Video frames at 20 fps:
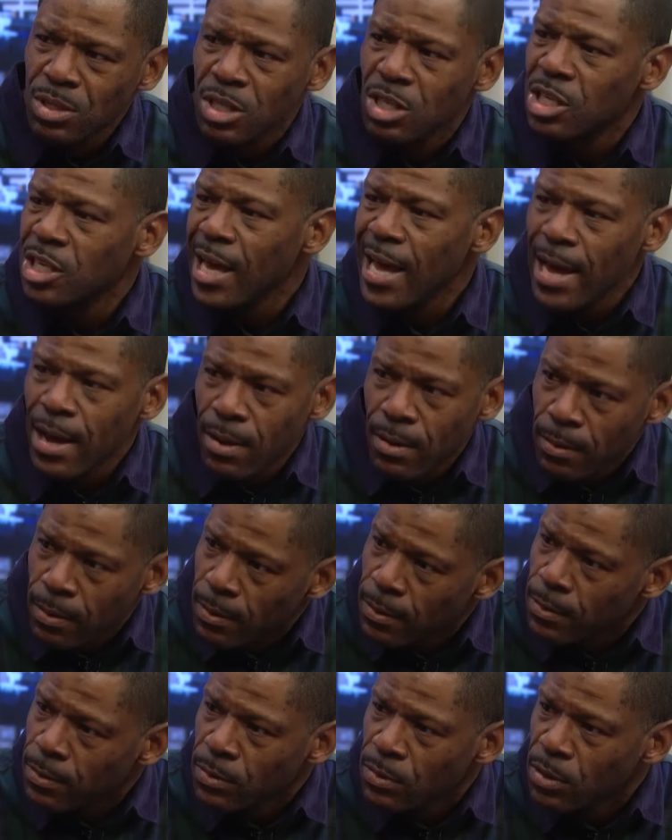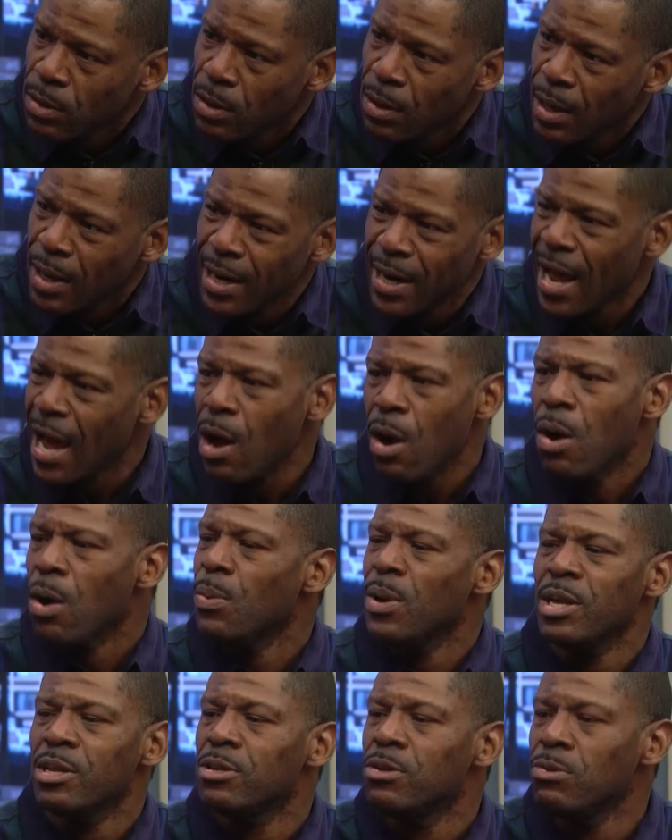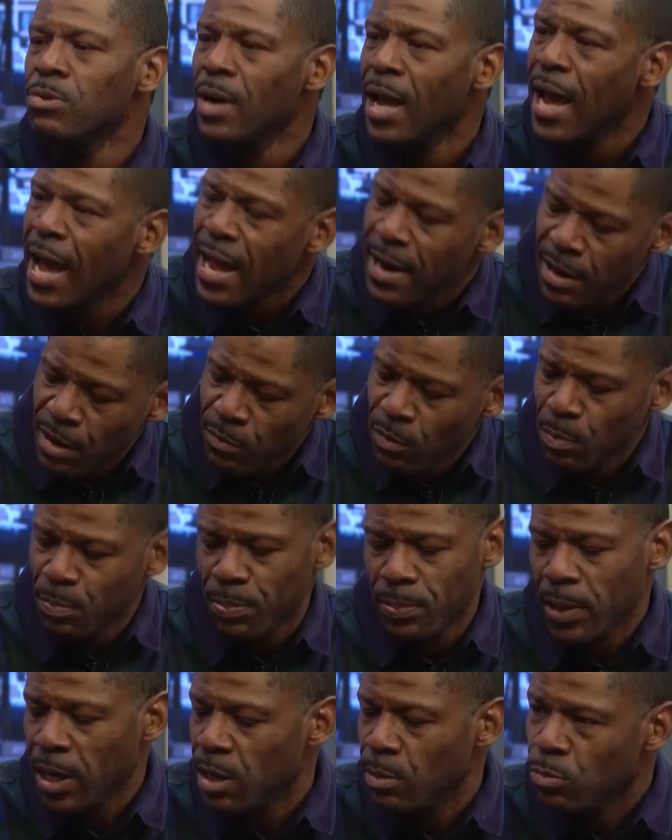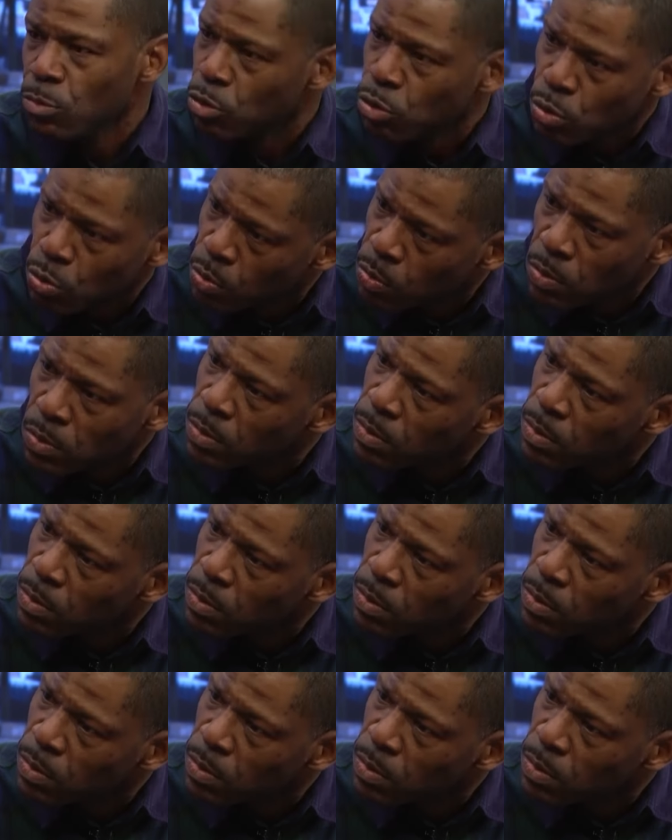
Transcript: was a child, you know? And I always knew that. I never blamed you.